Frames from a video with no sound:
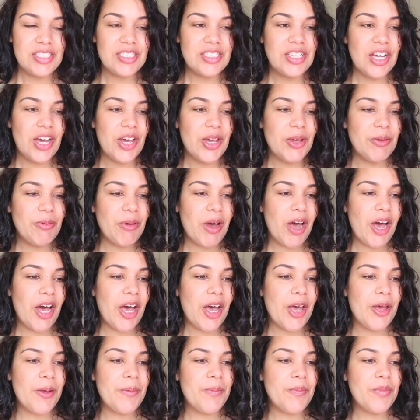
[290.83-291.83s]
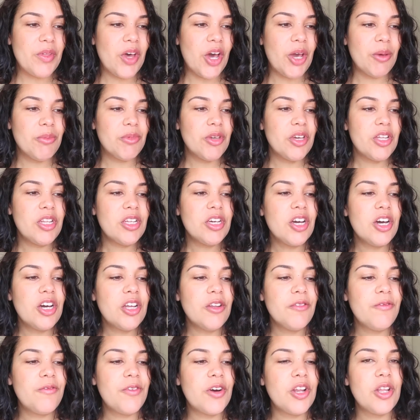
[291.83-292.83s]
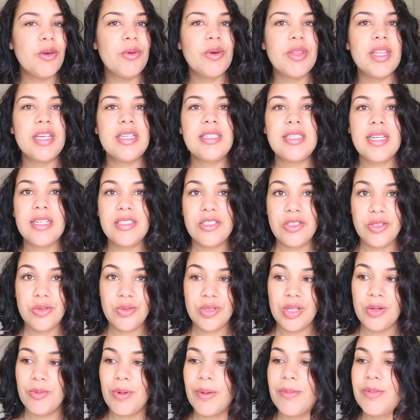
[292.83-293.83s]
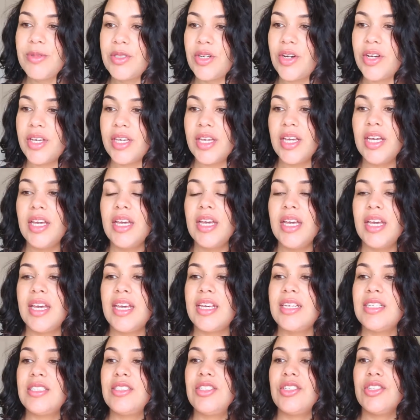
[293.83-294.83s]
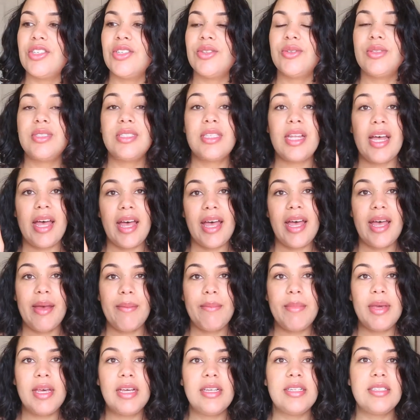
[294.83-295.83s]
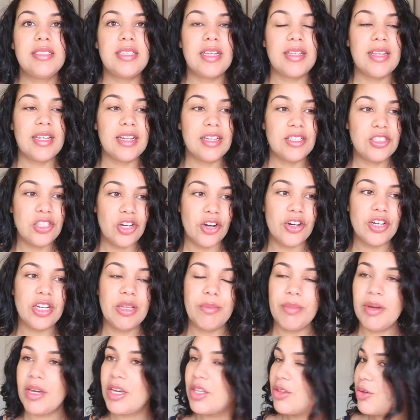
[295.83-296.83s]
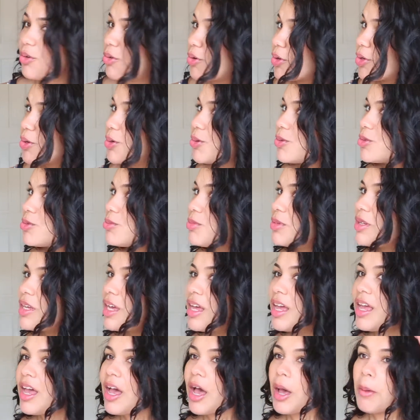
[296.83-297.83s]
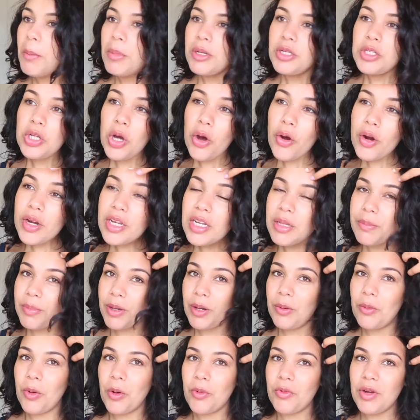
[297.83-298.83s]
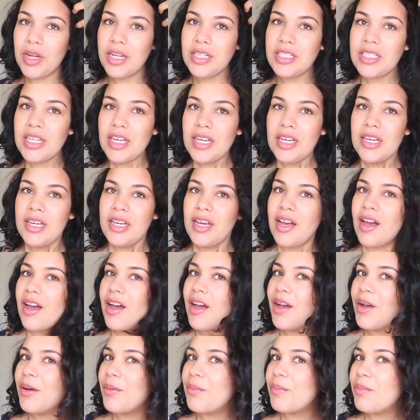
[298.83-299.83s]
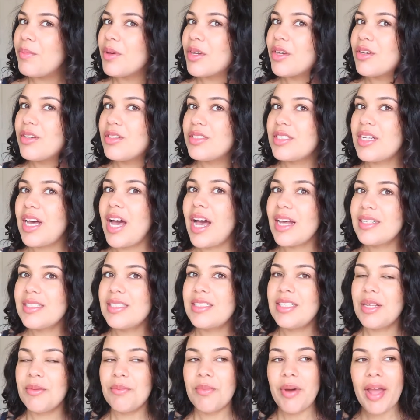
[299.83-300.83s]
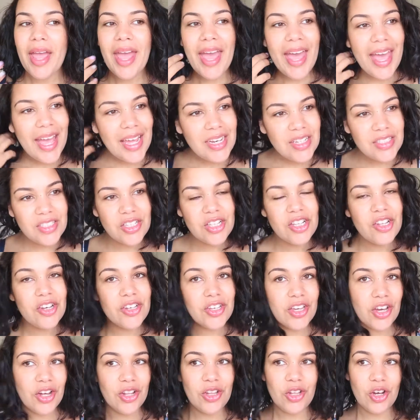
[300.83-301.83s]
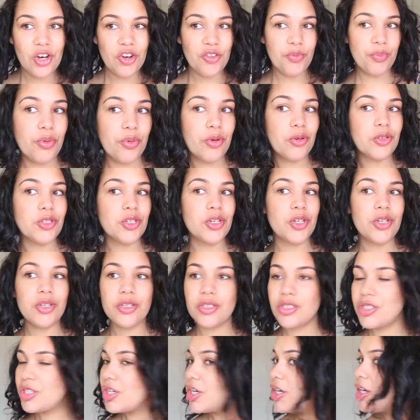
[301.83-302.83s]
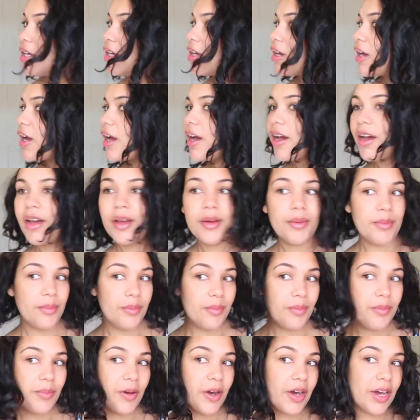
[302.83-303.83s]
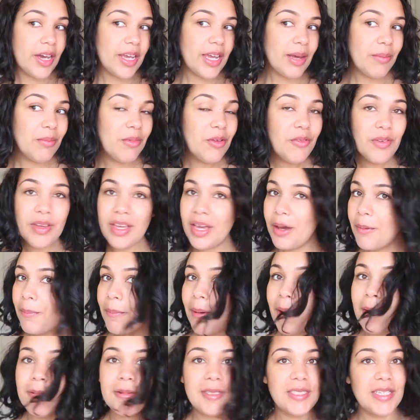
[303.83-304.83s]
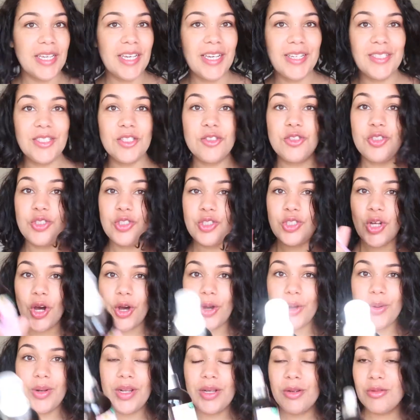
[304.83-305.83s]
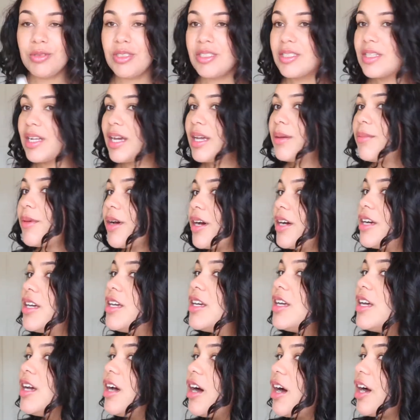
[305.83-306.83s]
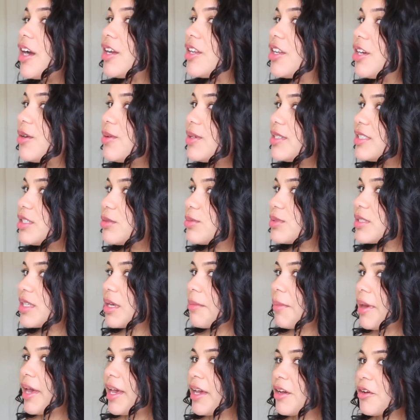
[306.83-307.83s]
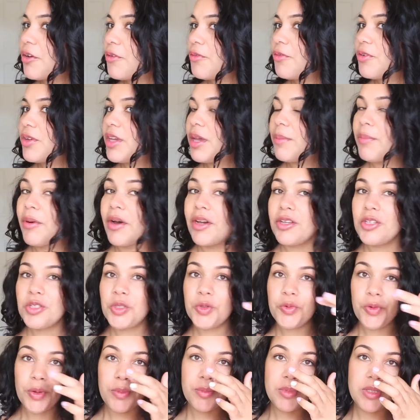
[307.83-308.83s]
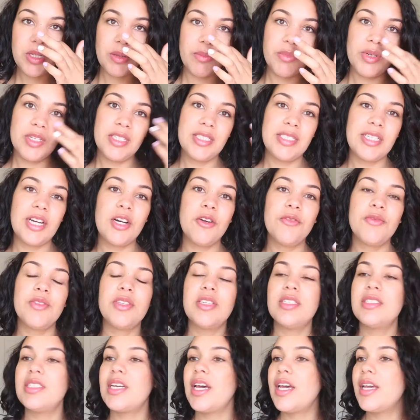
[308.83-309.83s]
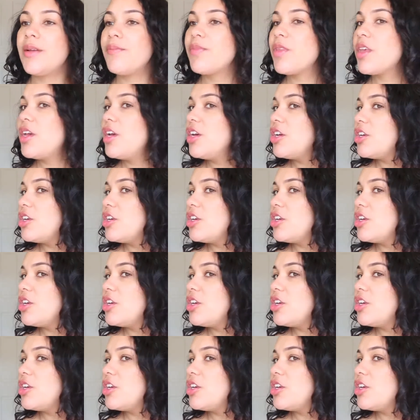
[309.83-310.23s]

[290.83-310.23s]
So um, I'm going to kind of follow what they say to do on their website is to use the hair mist and then a tiny bit of the oils. I'm, I'm a tiny bit worried um, because as I said, my hair doesn't like a lot product um, but I am loving how bouncy it is. So, little disclaimer, I know I said I wasn't getting my hair cut for a year, but I trimmed it myself the day.